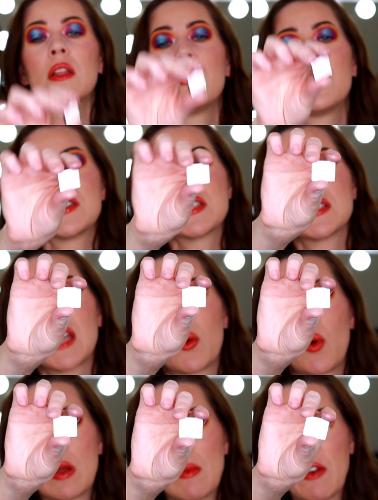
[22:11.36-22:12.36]
This is like
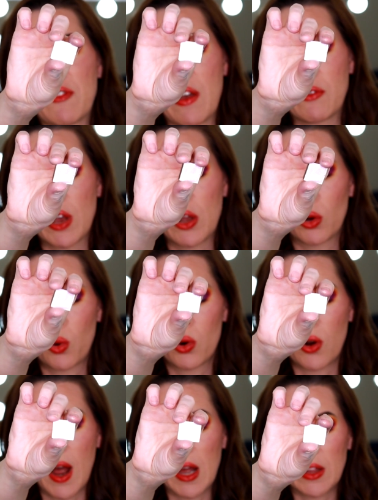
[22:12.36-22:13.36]
one of my favorite inner
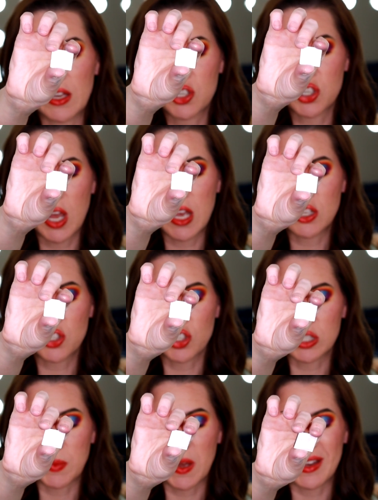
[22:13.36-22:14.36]
quarter highlight shades
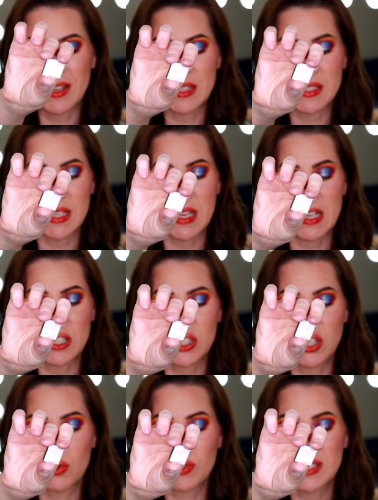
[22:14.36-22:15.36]
just because it is
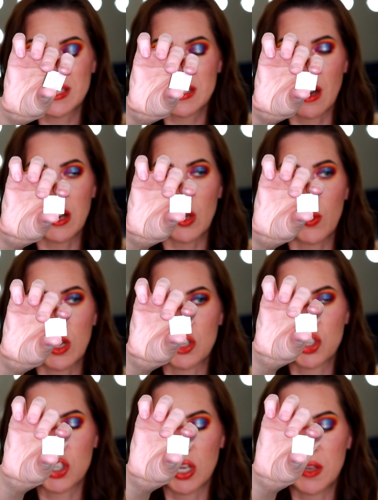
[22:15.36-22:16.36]
so stunning when it
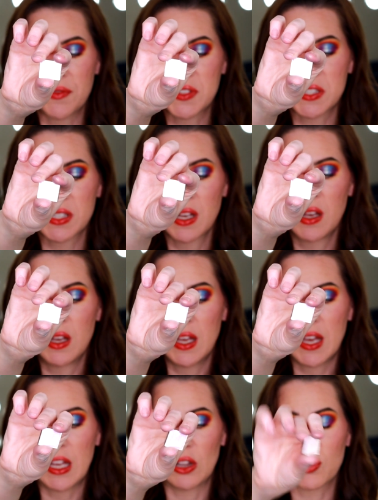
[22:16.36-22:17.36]
shifts.
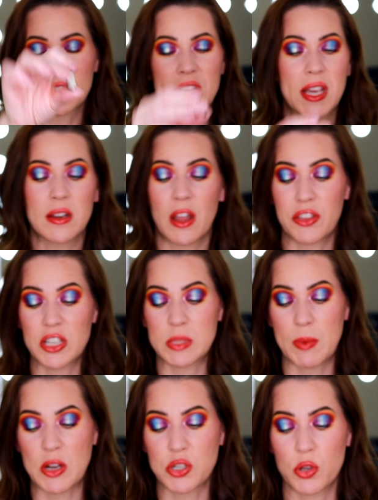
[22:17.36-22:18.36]
It looks like nothing
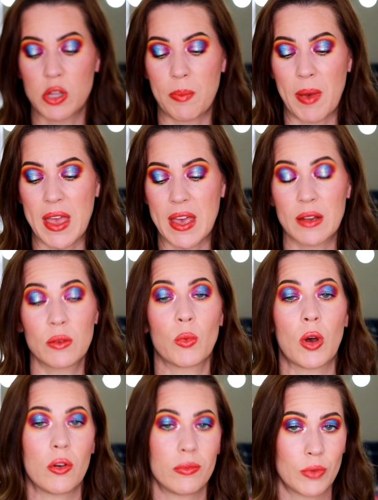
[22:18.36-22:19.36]
special in the pan,
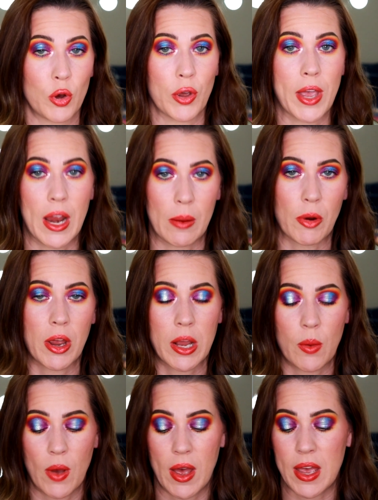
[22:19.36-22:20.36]
well, on camera
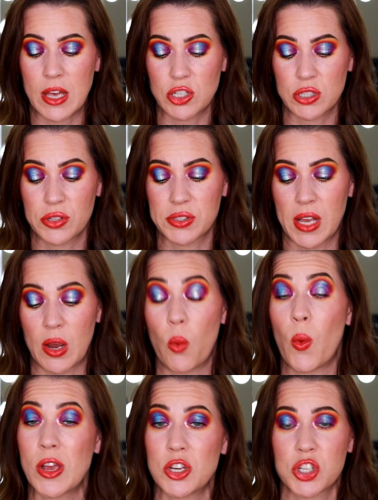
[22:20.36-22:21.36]
anyway. It just looks like a
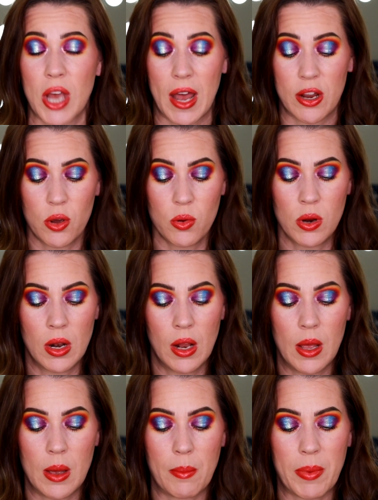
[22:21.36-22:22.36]
white shadow,
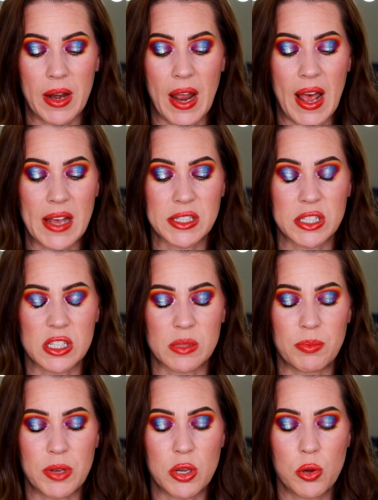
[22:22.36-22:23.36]
but it has this
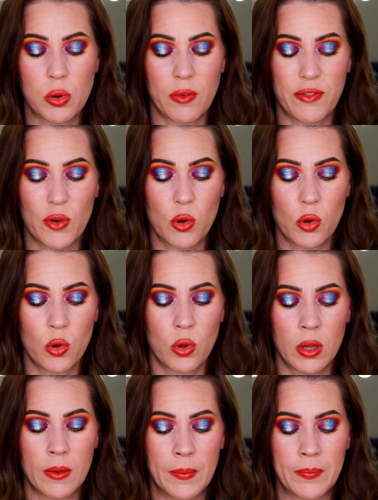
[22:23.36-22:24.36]

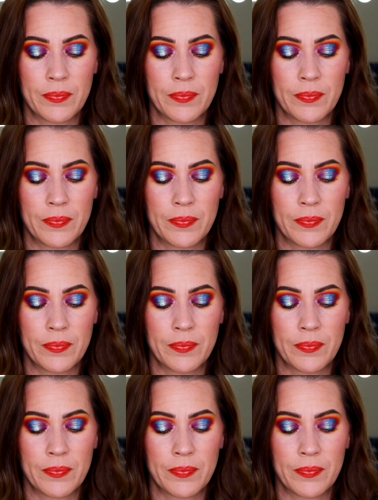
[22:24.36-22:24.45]
beautiful